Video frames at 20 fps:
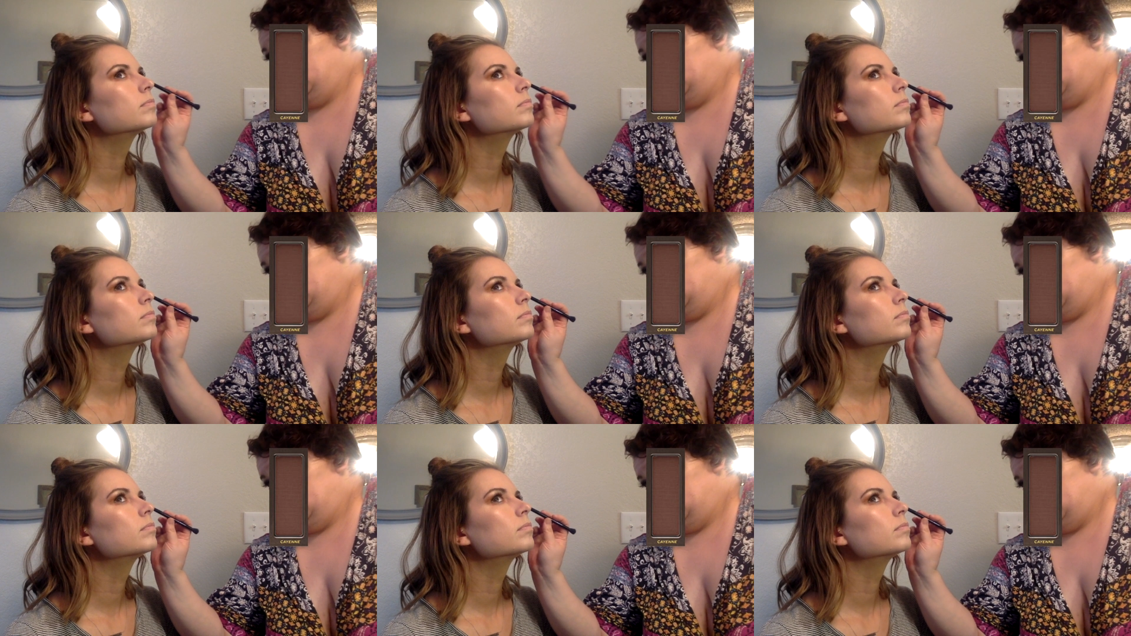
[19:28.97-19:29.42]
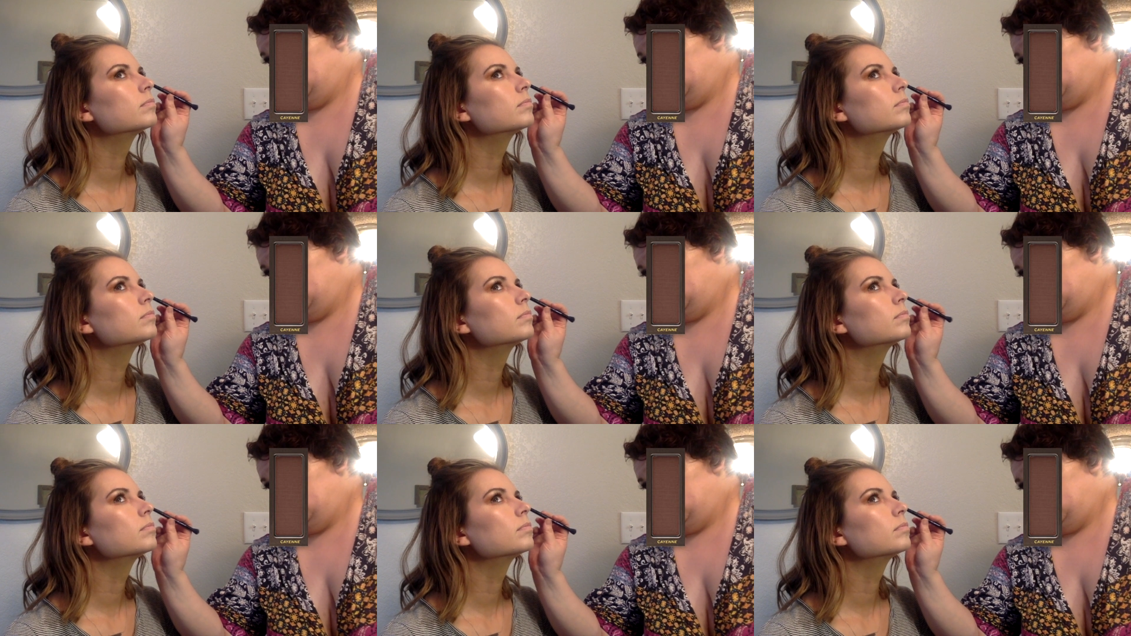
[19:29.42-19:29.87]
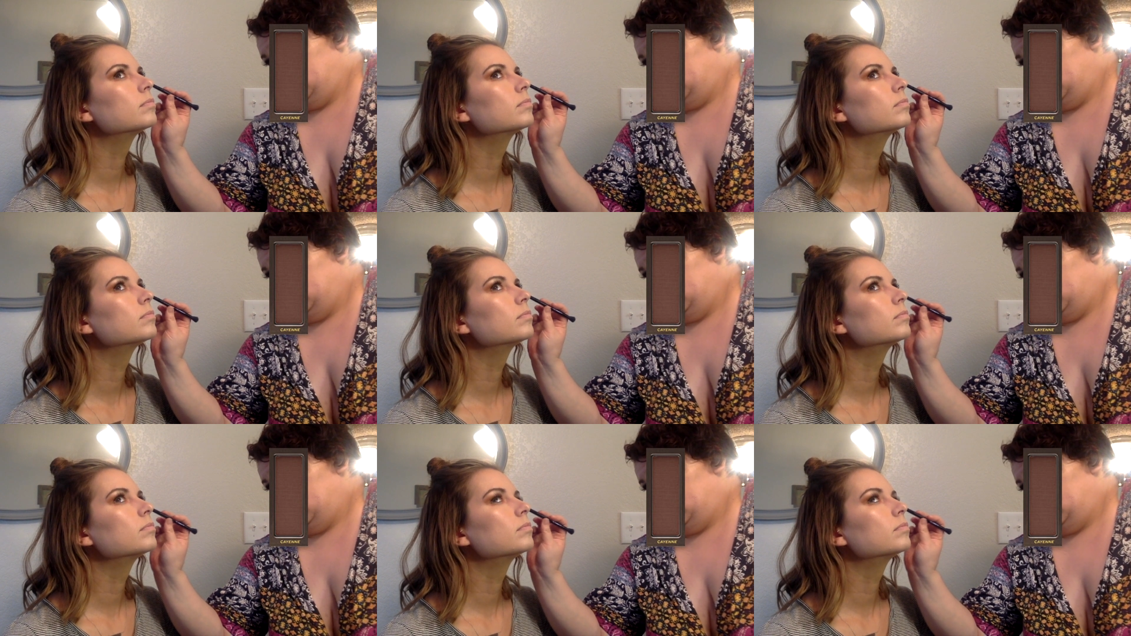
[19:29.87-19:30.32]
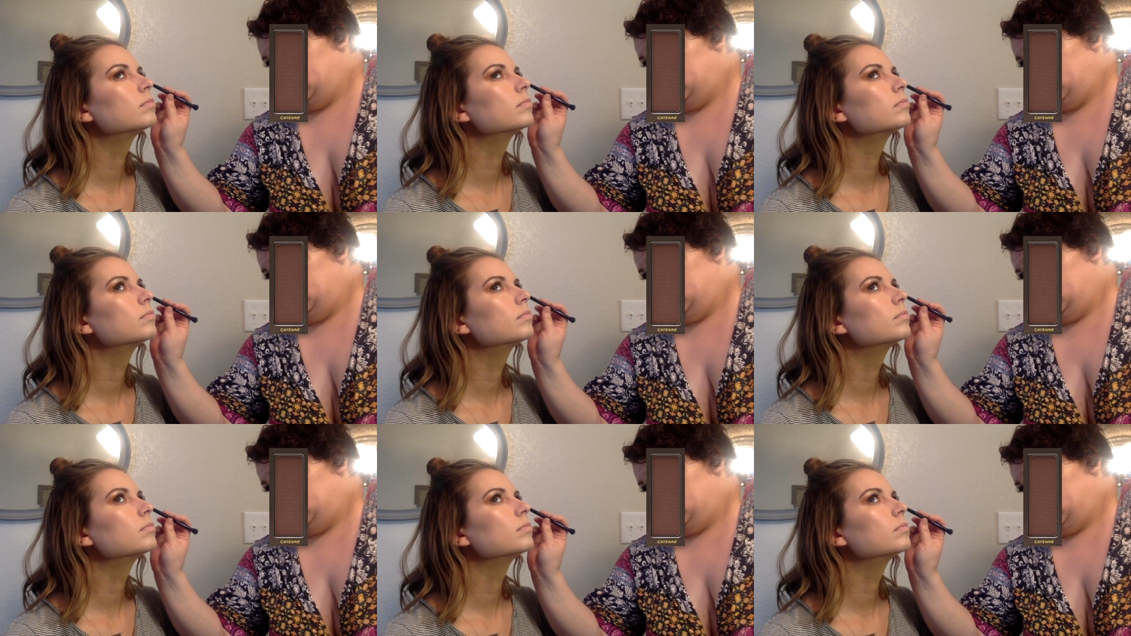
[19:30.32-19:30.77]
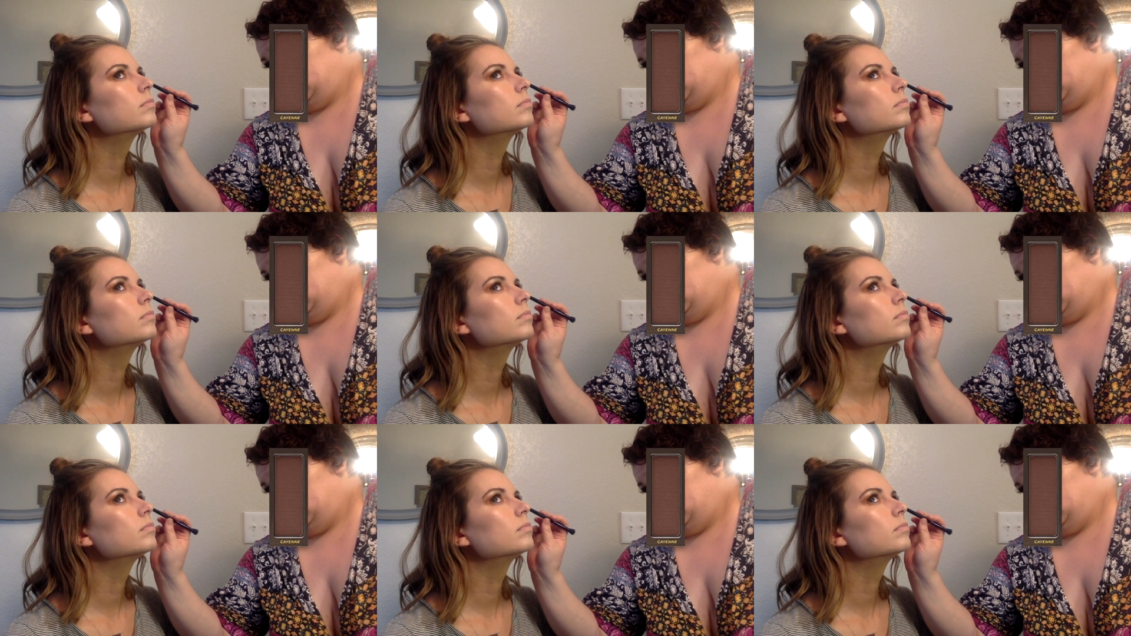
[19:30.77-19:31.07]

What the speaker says: No one is speaking in this clip.